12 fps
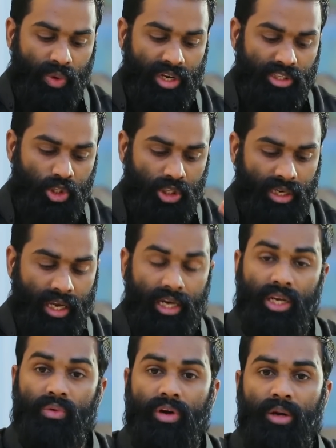energy or the
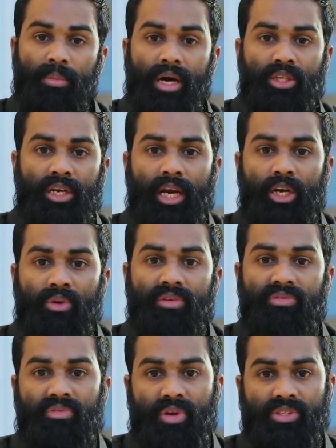negative karma or the negative
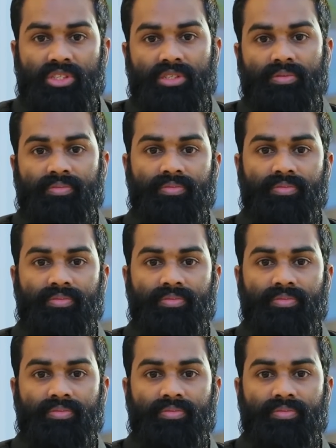influence,